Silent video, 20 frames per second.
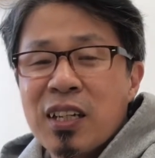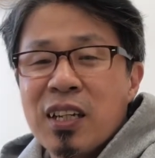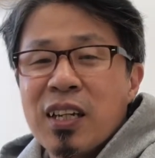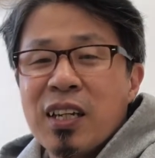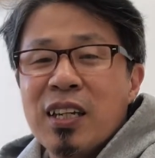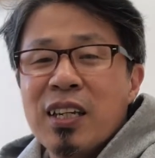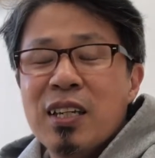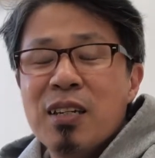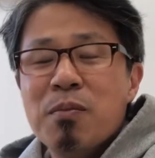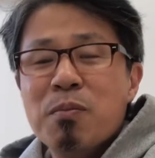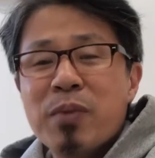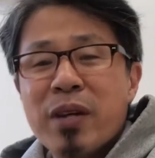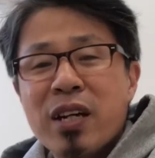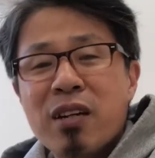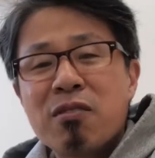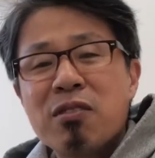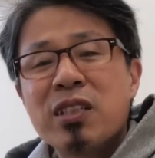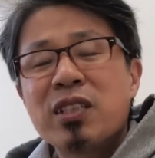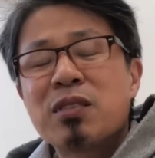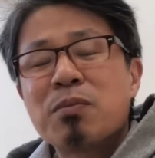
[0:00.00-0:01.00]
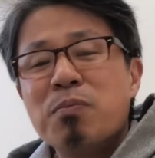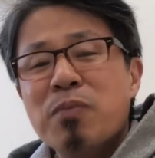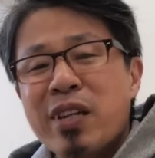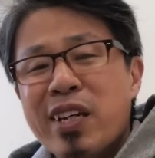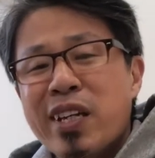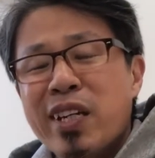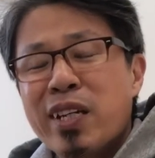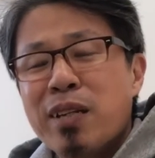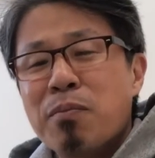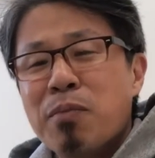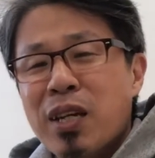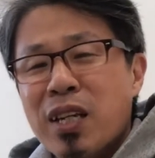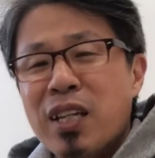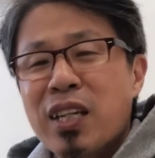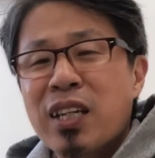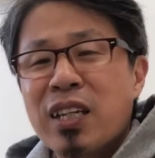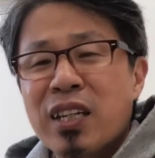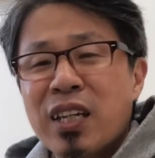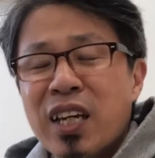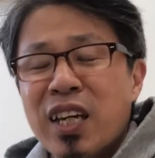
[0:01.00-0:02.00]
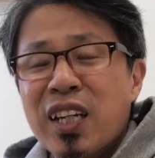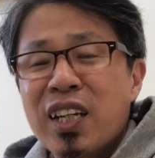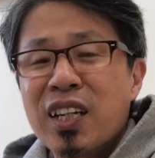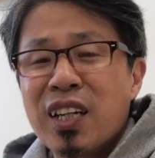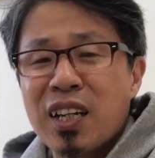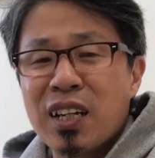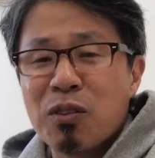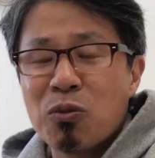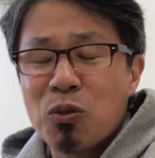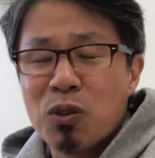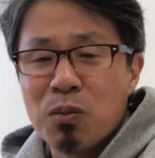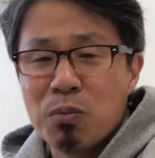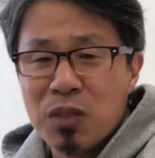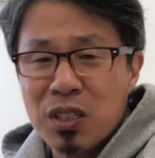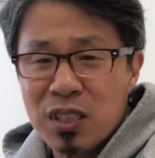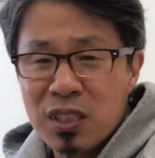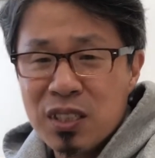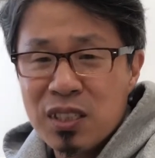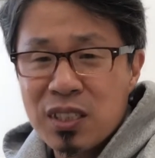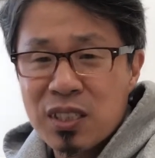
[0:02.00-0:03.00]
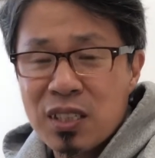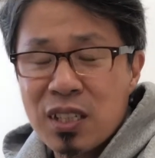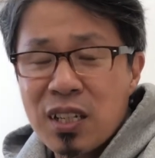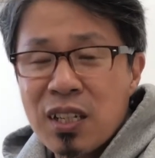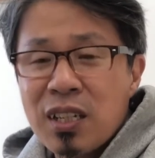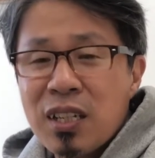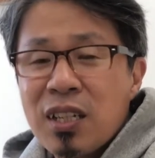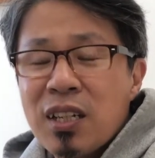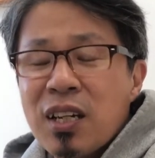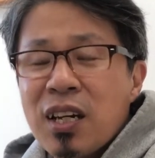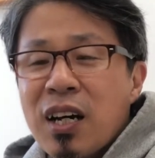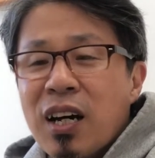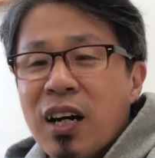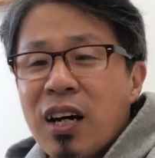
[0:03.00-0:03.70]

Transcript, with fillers: He marries many Canaanite women which